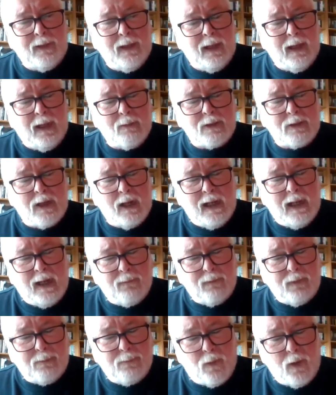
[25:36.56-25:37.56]
he was
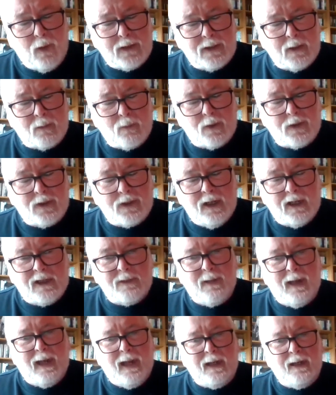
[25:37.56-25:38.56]
11 points at one stage
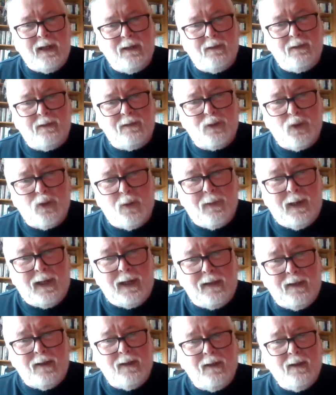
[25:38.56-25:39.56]
behind Joe
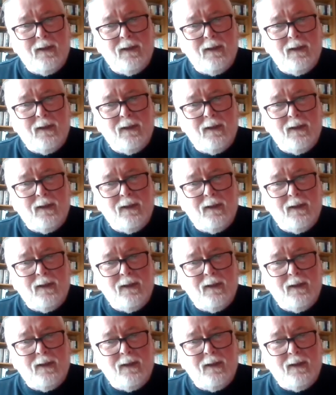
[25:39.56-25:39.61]
Biden. I